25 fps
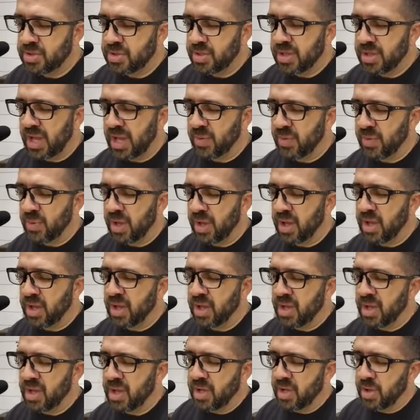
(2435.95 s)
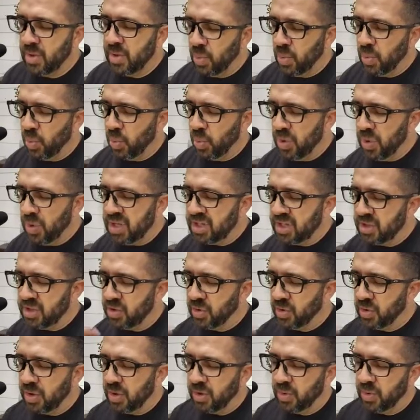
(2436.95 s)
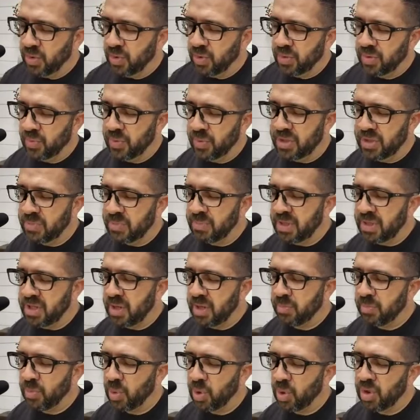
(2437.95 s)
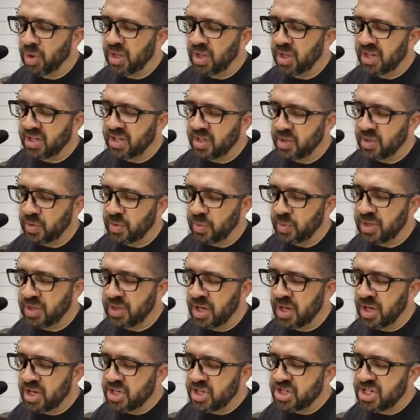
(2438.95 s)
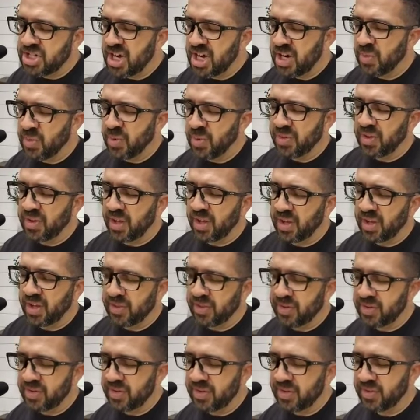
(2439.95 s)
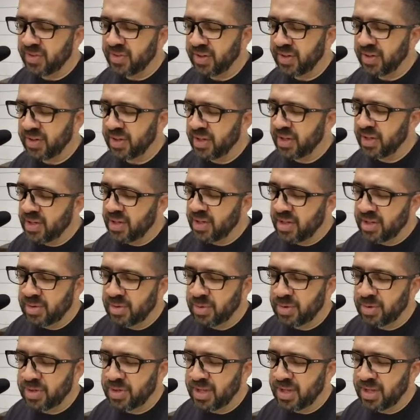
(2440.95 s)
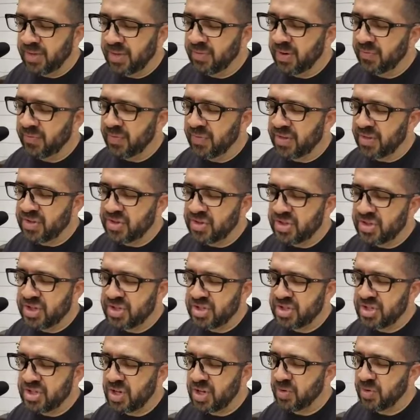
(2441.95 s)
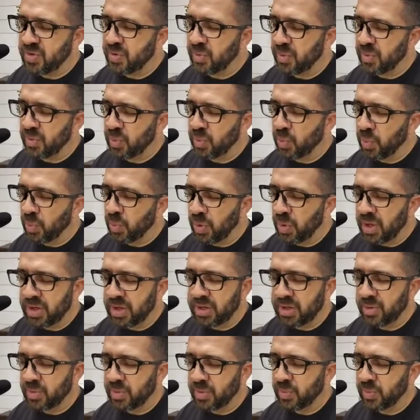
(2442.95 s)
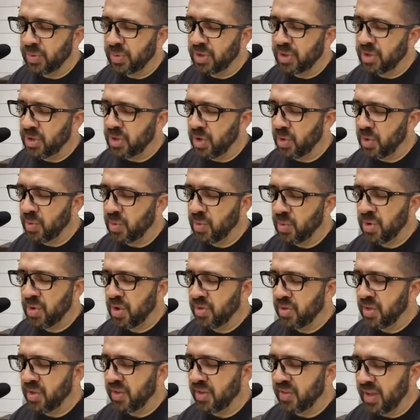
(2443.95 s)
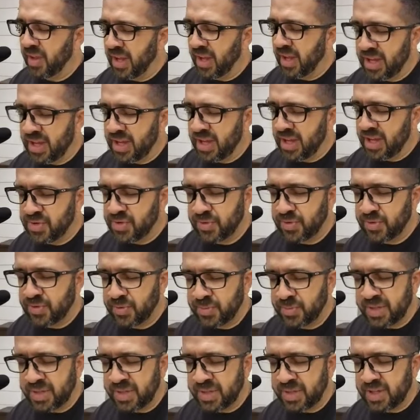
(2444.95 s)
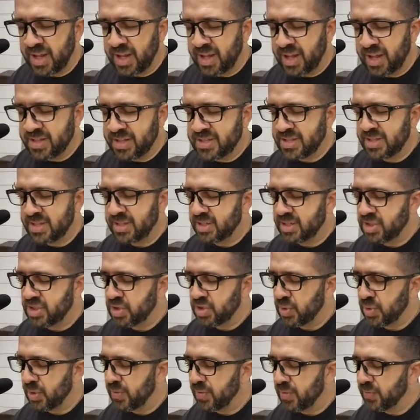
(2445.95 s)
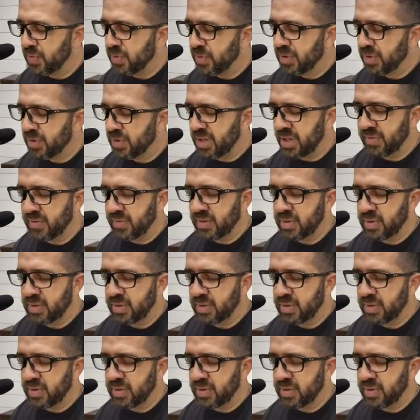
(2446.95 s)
So that way we can grow, we can become more like you and share with others. And Lord, even if it's just sharing with one, Lord, we know that the angels will be dancing and joyful in heaven.